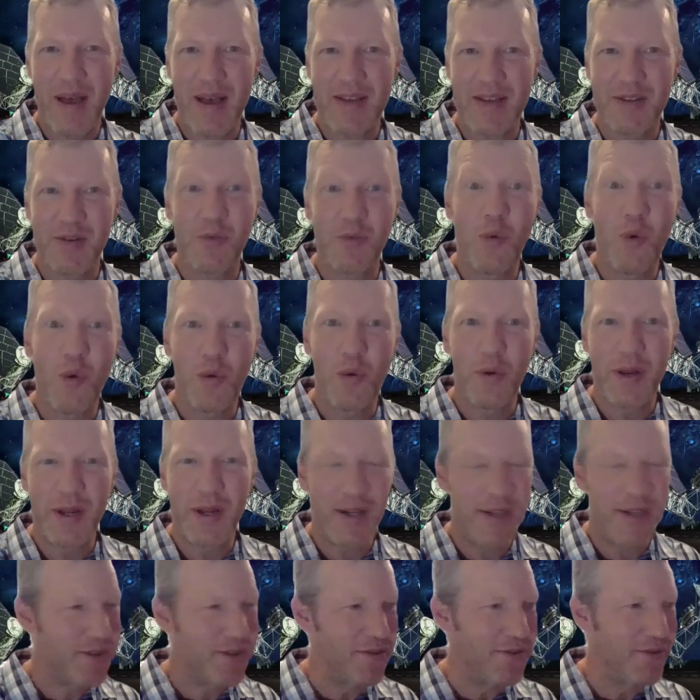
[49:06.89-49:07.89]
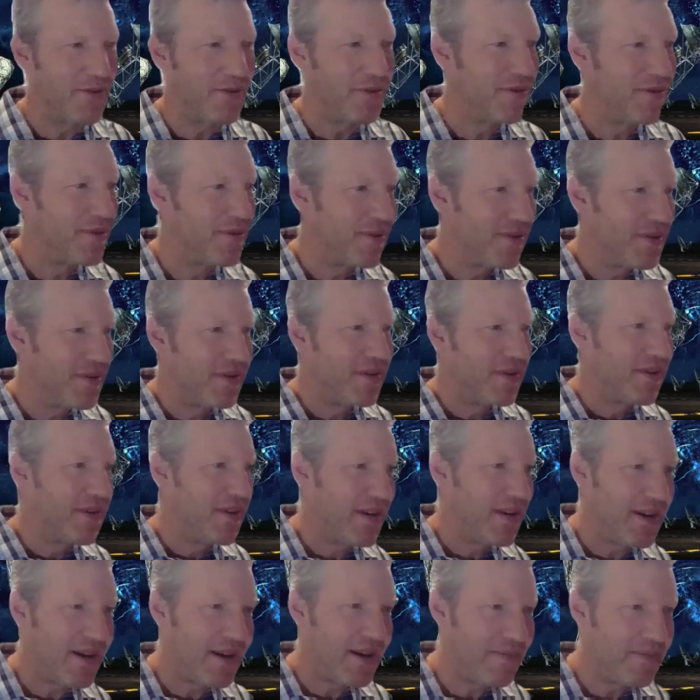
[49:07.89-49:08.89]
as a warning to
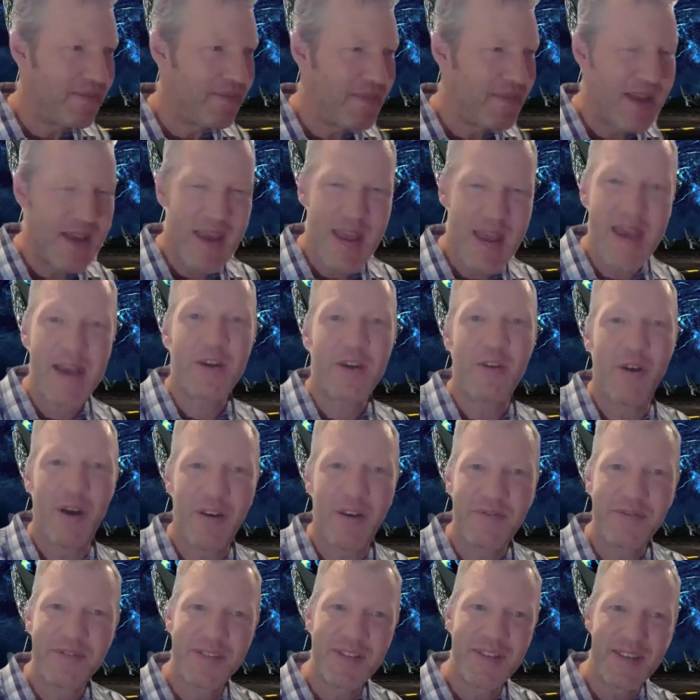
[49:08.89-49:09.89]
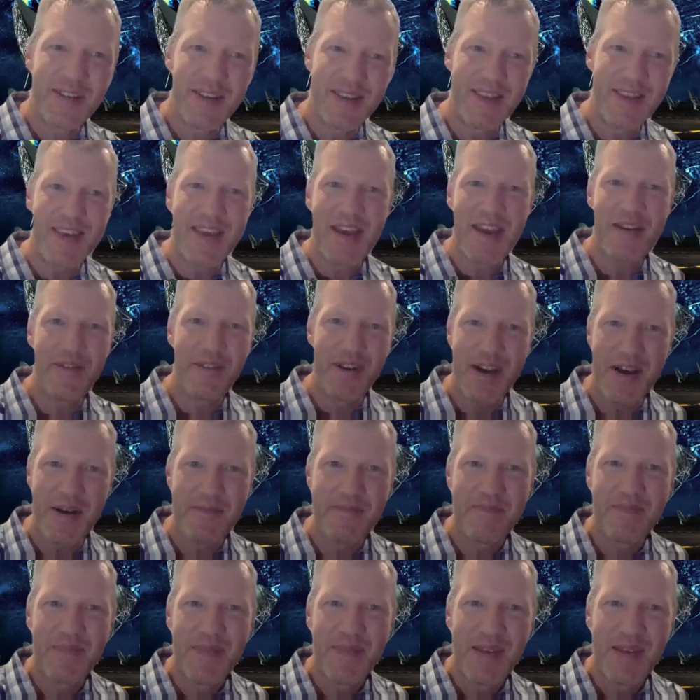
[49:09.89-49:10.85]
aircraft in the area